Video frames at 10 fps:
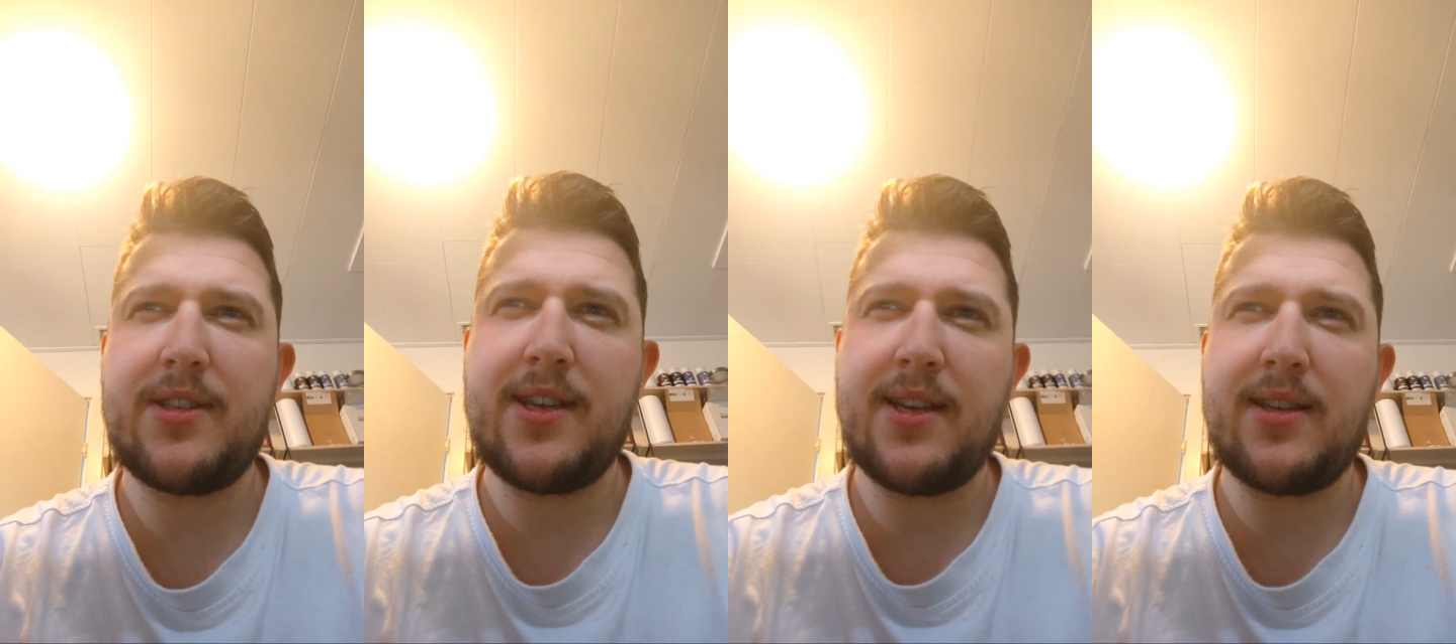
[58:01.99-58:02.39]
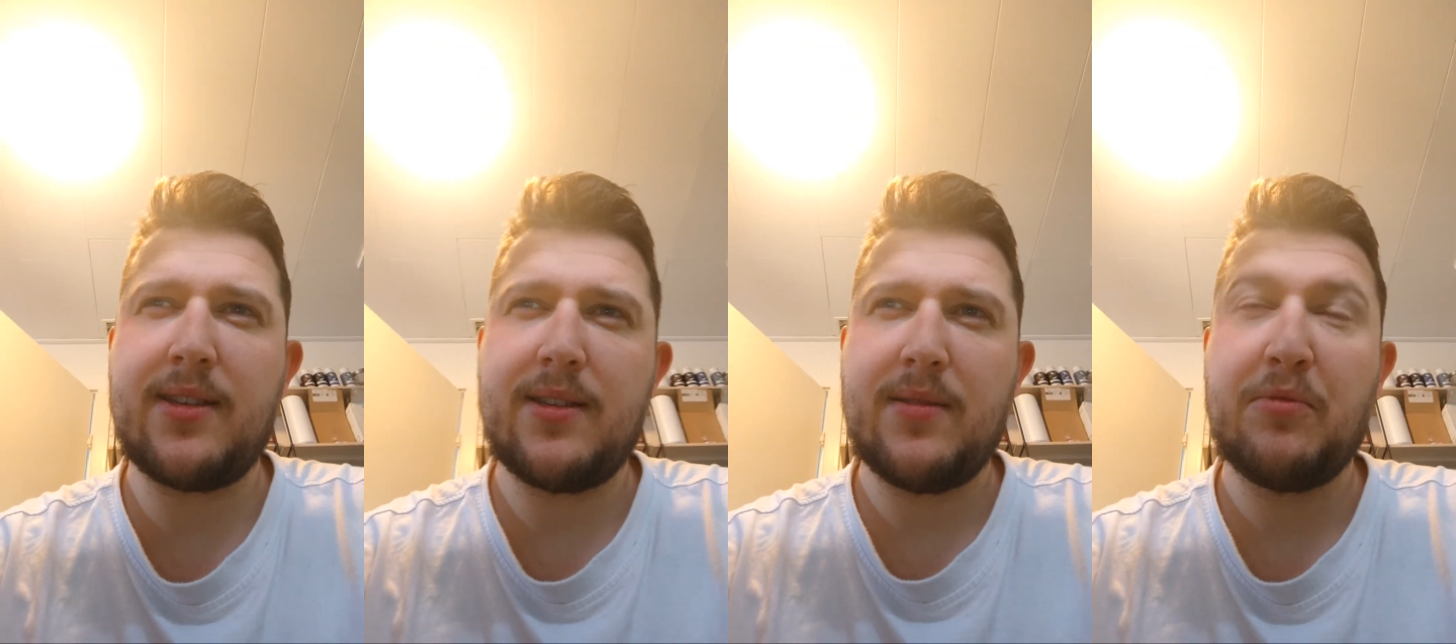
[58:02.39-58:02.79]
tank
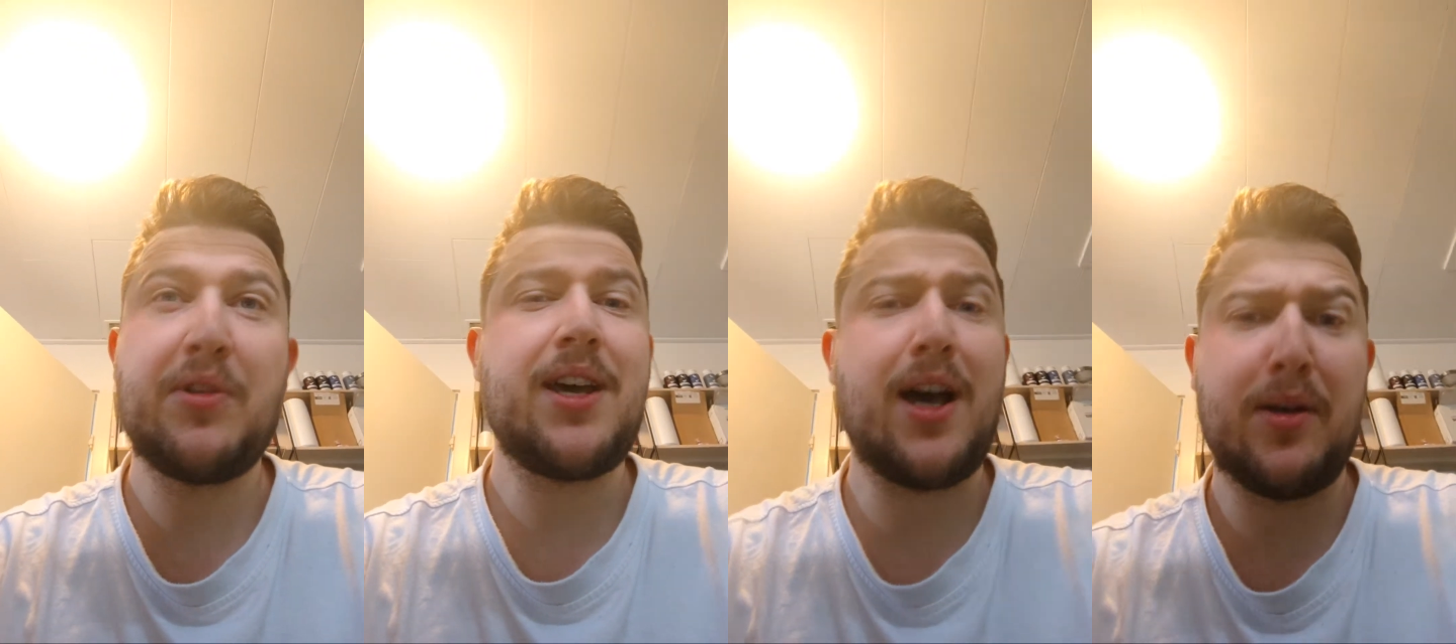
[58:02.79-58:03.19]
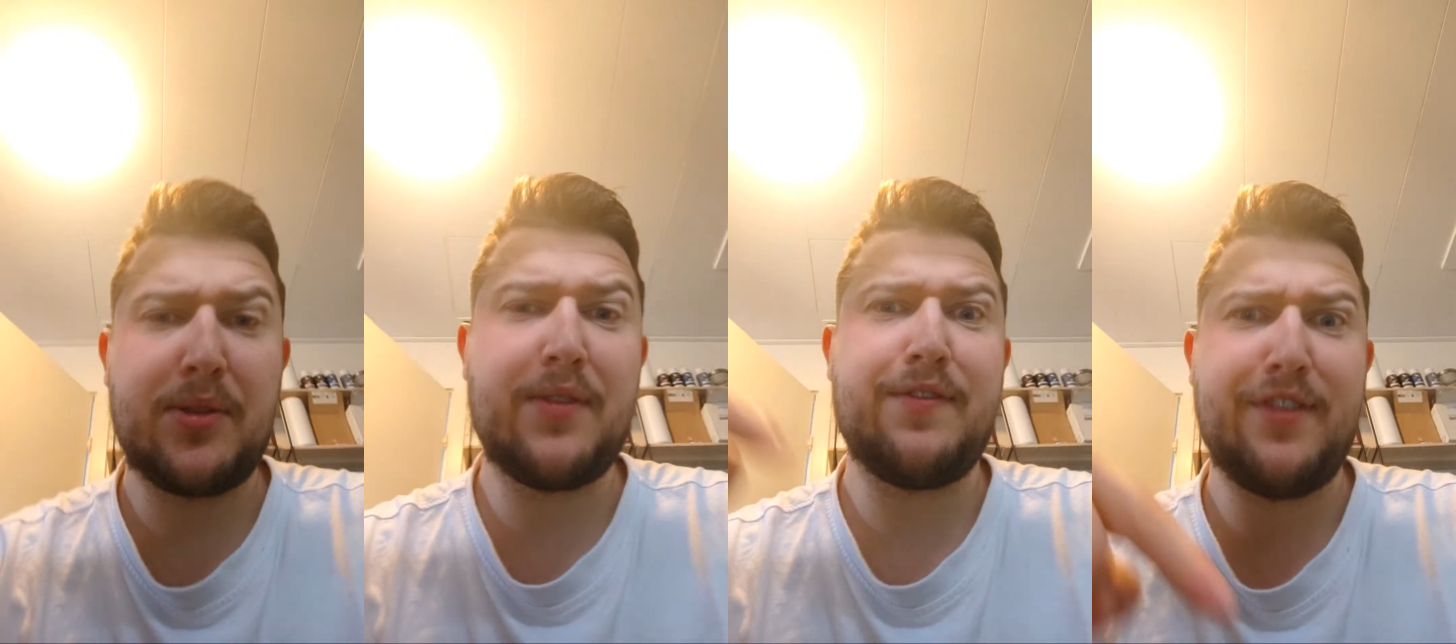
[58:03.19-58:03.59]
without
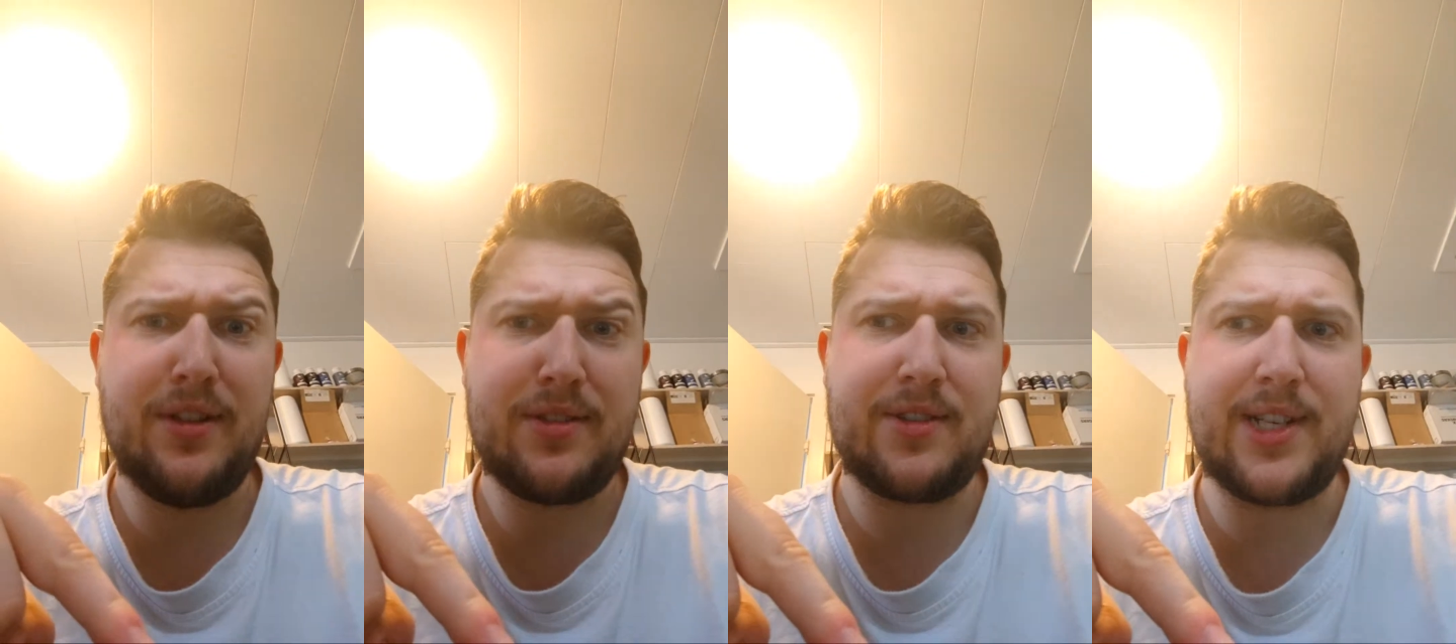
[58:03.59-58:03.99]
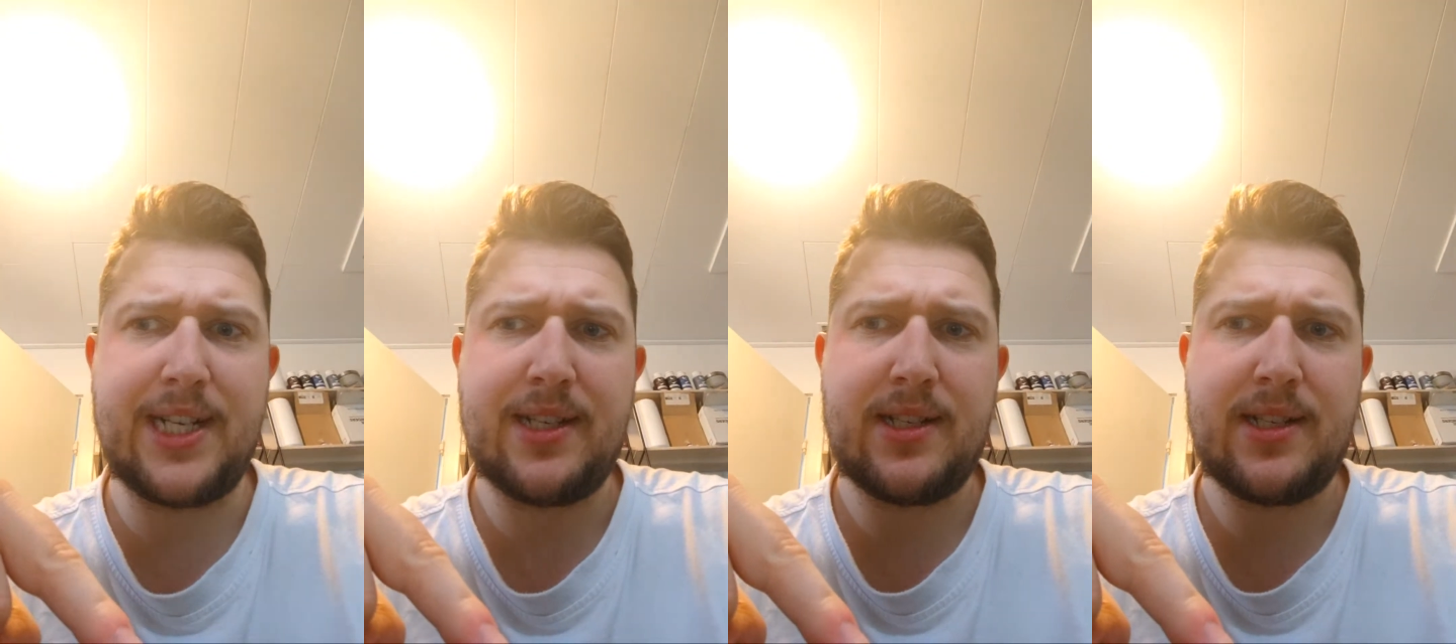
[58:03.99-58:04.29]
the filtering.